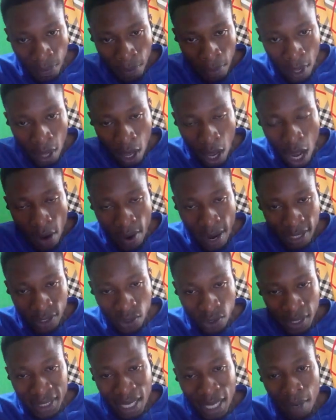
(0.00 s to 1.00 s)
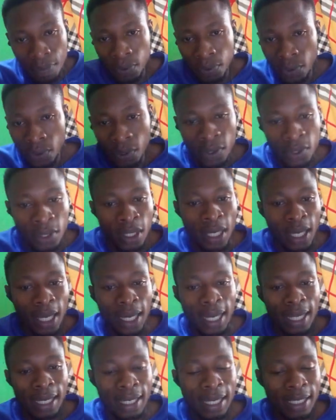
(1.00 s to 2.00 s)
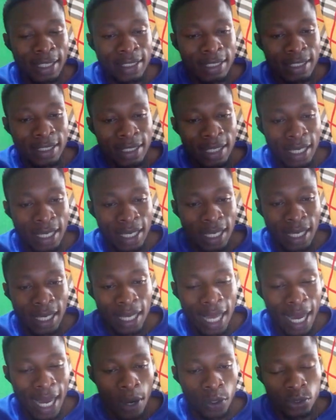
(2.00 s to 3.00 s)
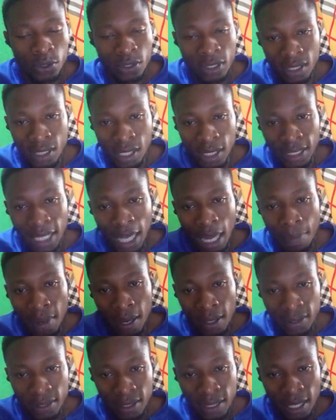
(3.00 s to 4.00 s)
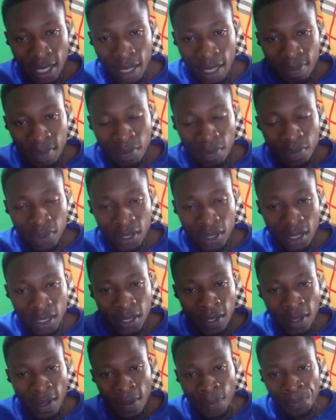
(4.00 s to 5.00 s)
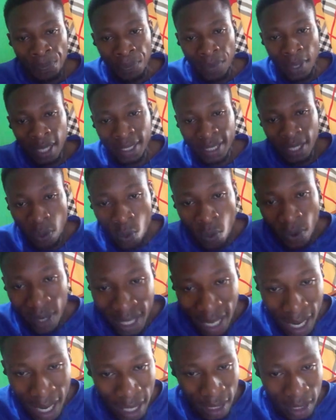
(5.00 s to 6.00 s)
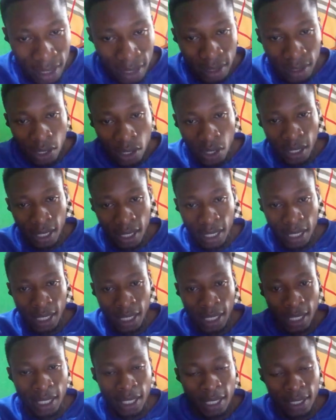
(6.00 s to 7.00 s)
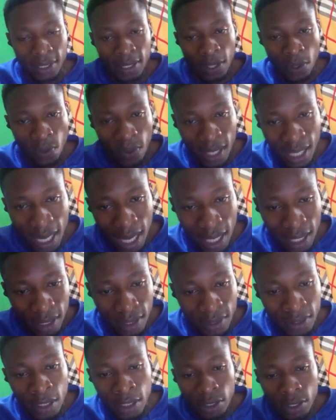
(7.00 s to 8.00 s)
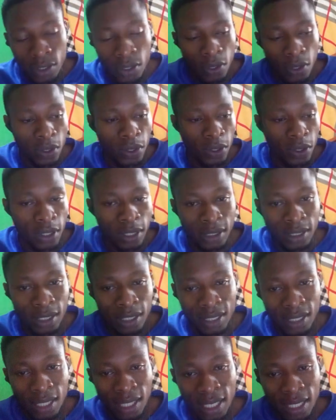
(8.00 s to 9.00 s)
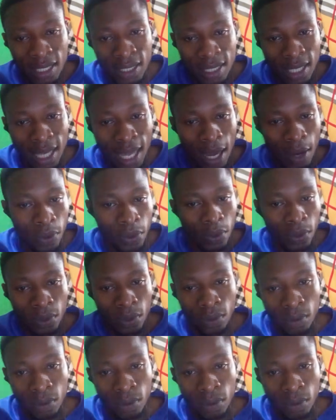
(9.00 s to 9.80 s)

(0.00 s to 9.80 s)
All right. So example, let's say I want to search about maybe the weather. Okay, the weather. So in this case, I will,